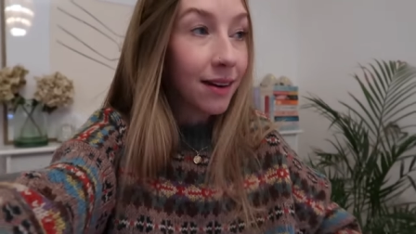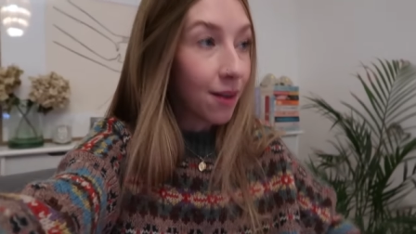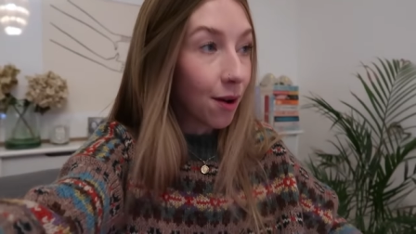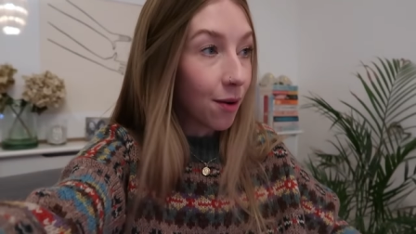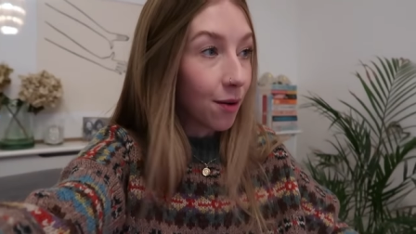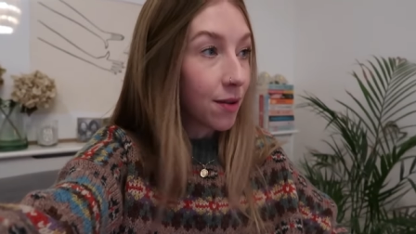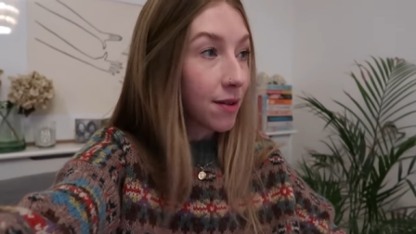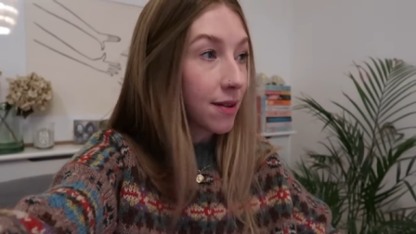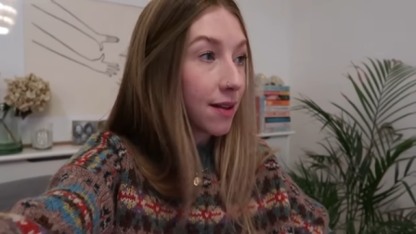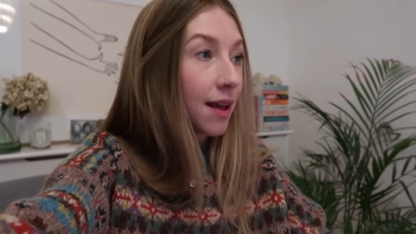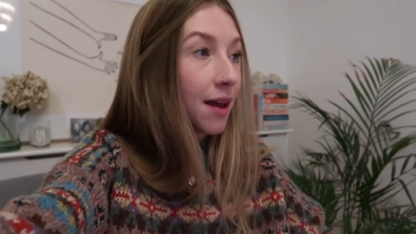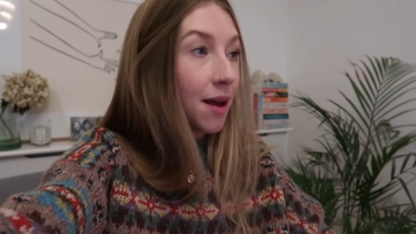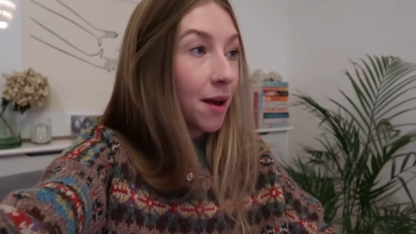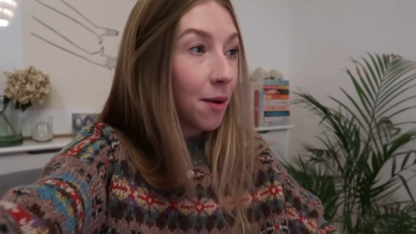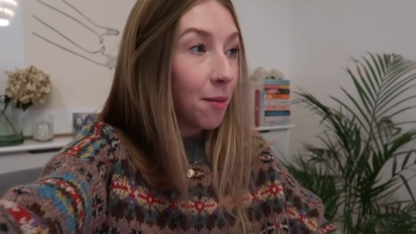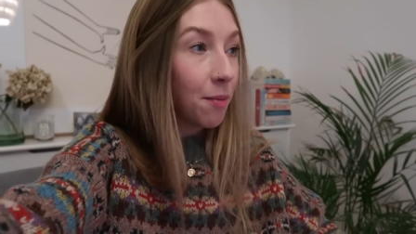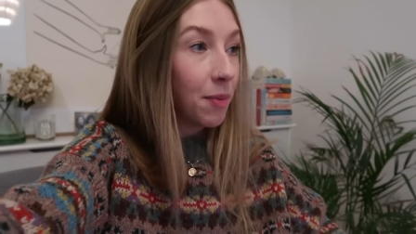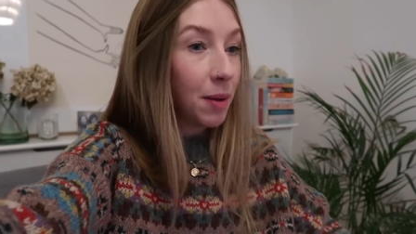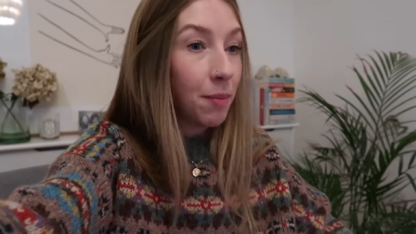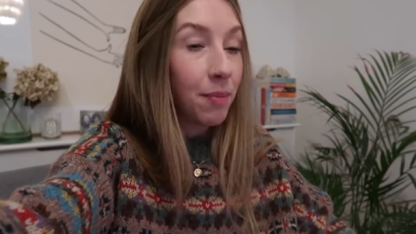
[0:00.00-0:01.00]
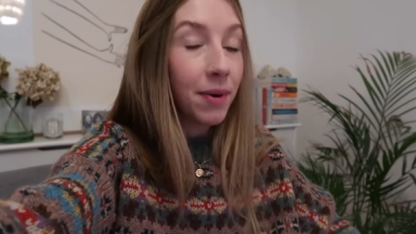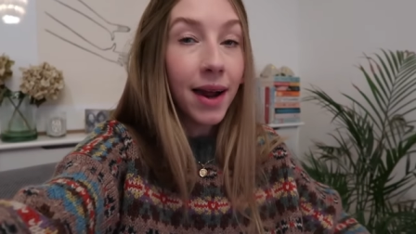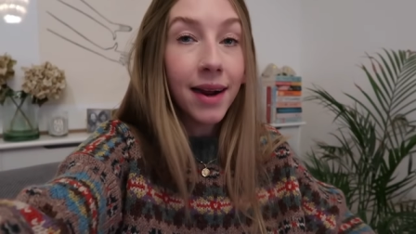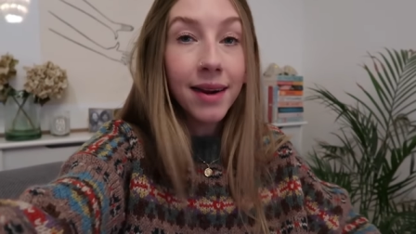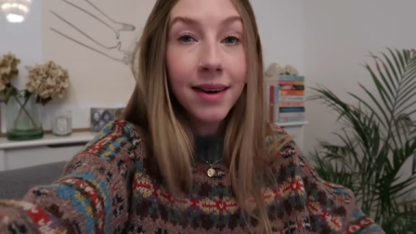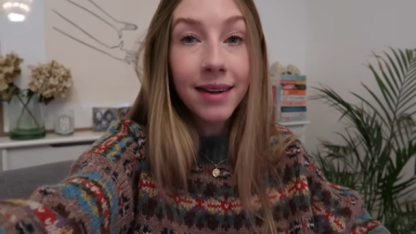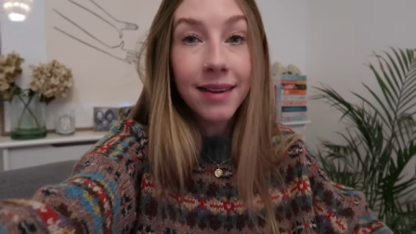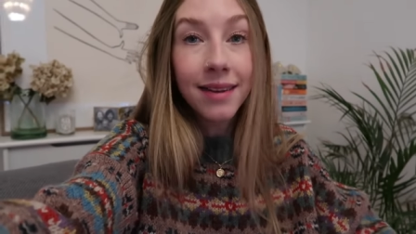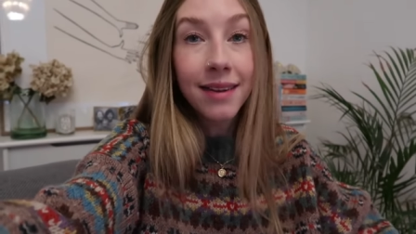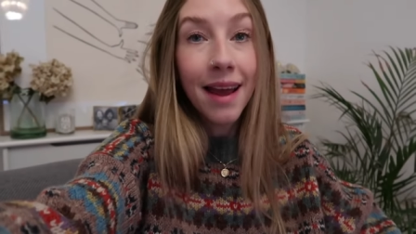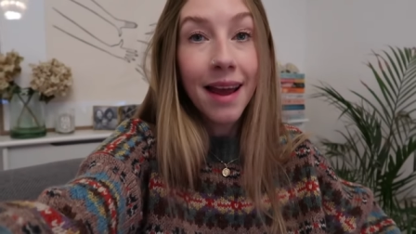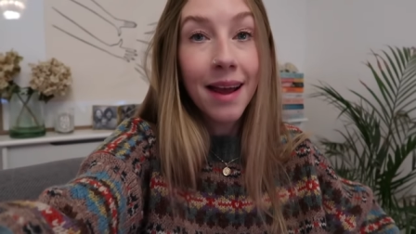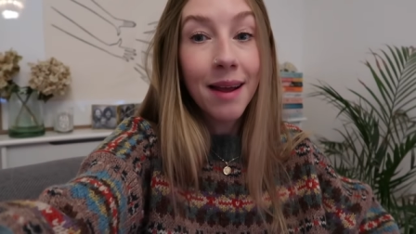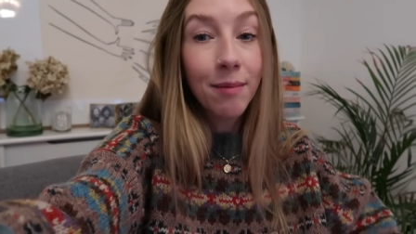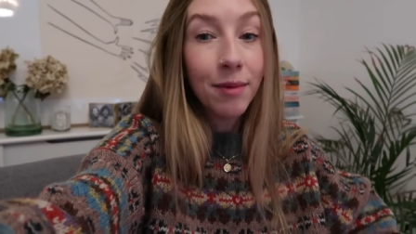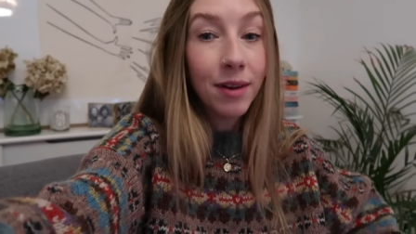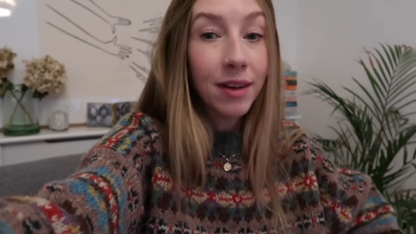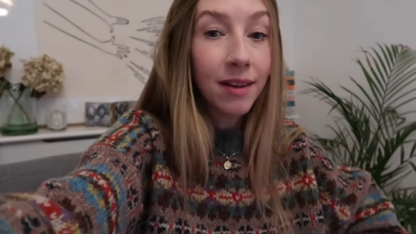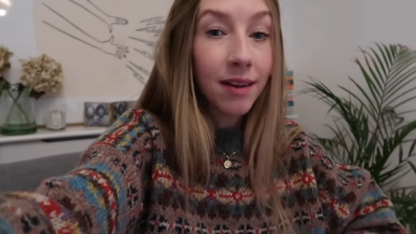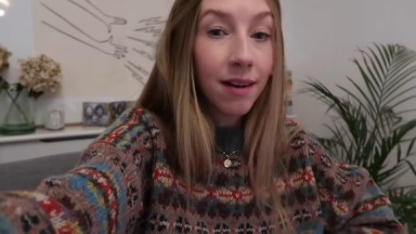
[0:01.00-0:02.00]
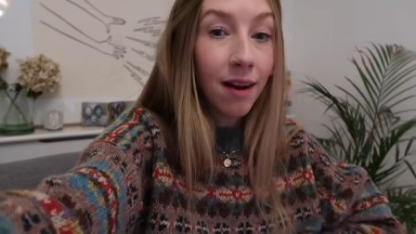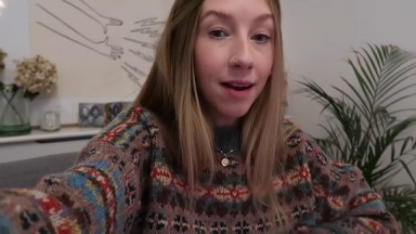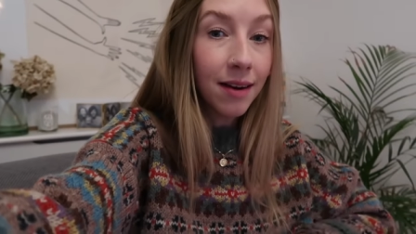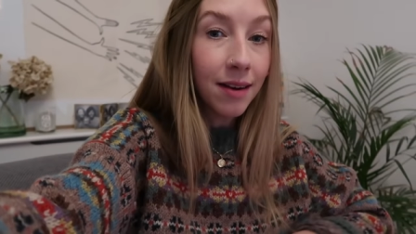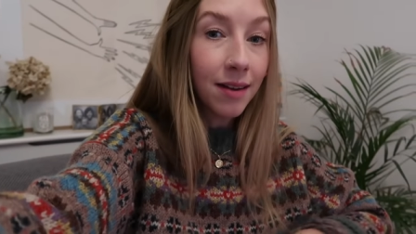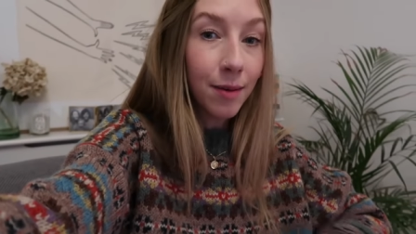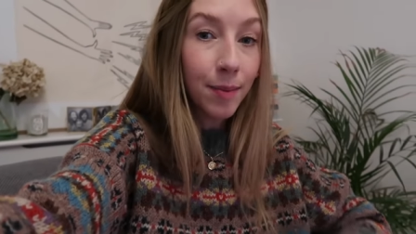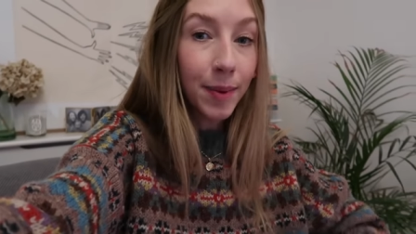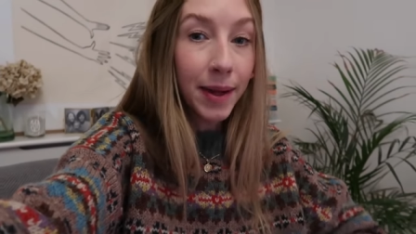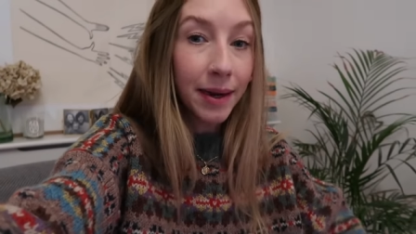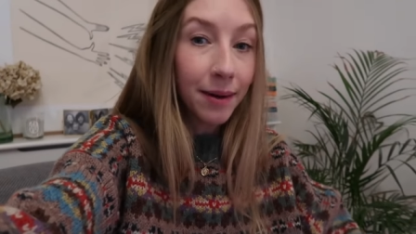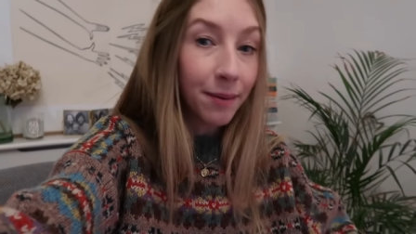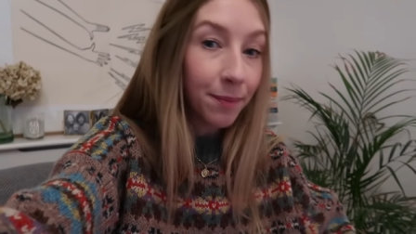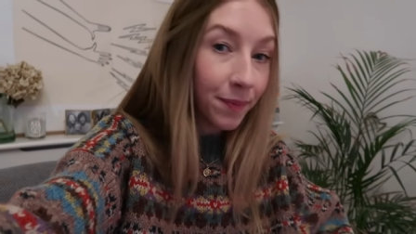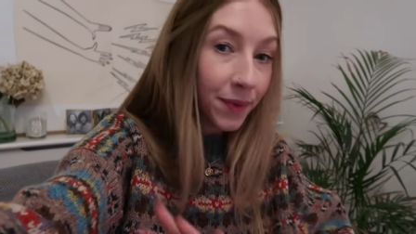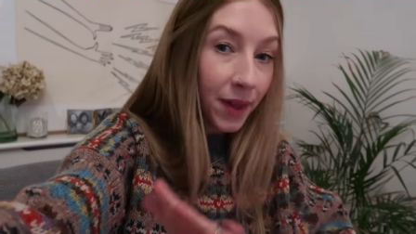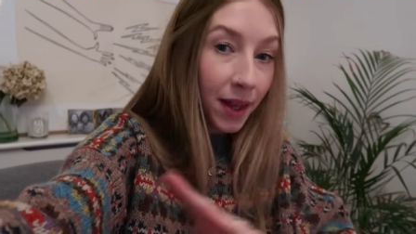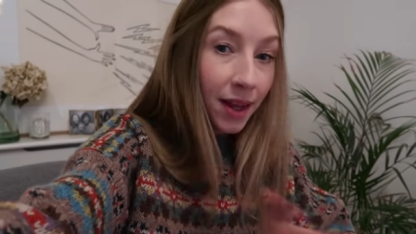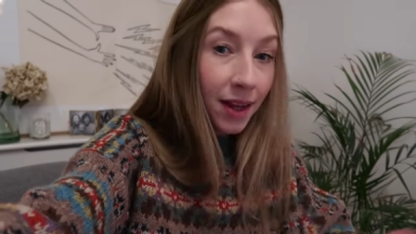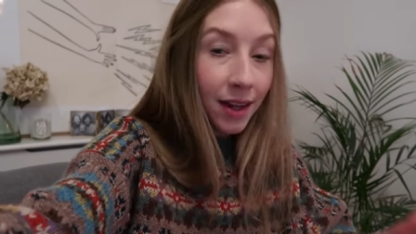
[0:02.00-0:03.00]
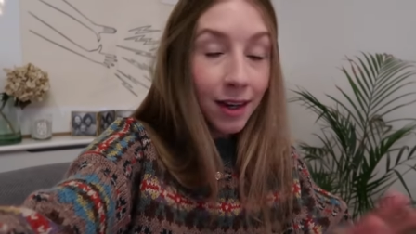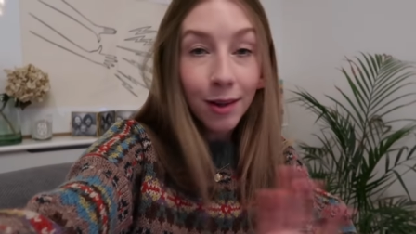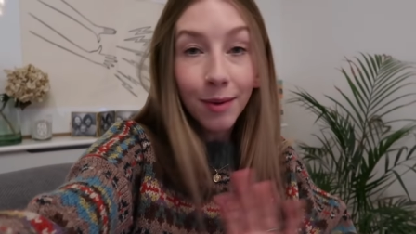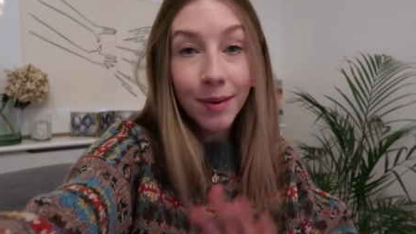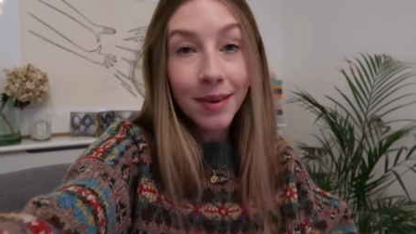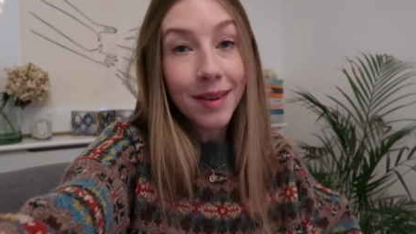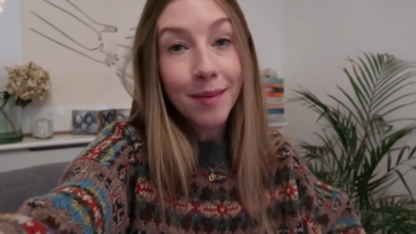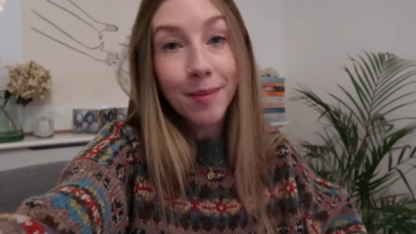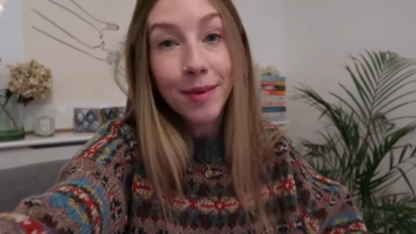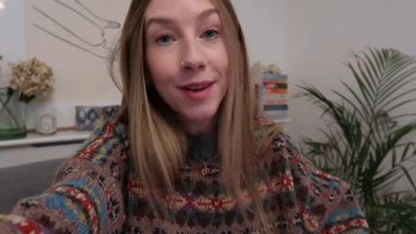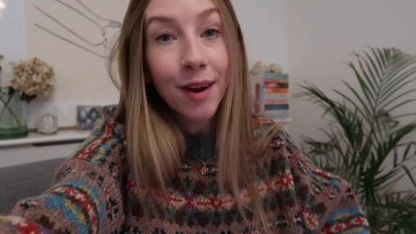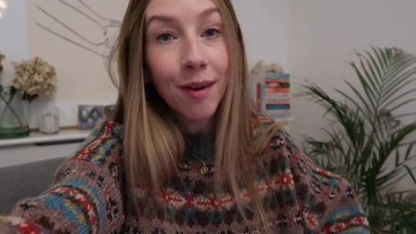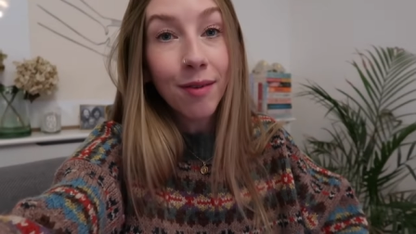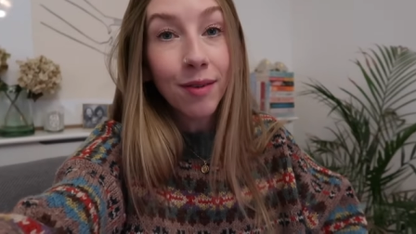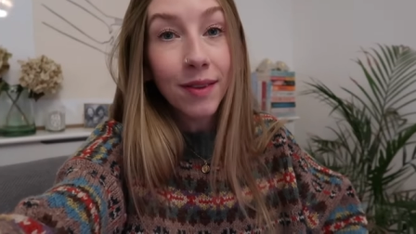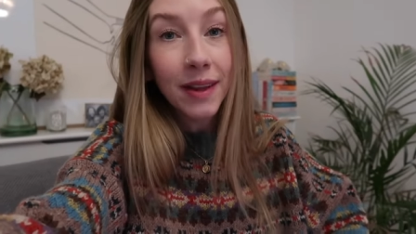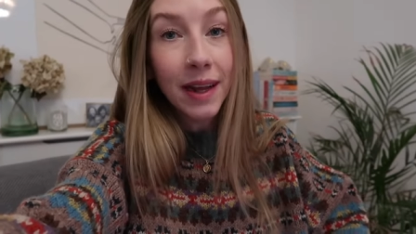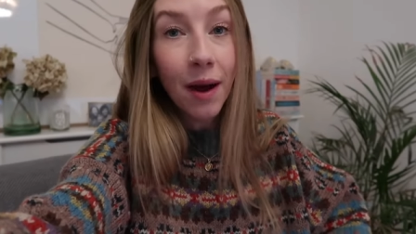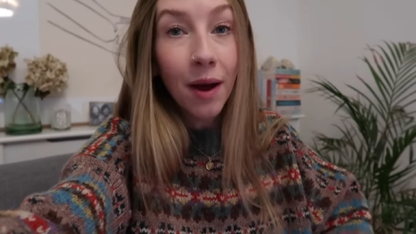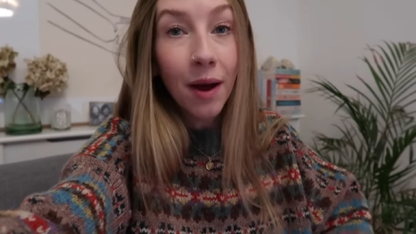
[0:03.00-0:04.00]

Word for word: Doug's been playing his game and Delilah's been doing some stuff on the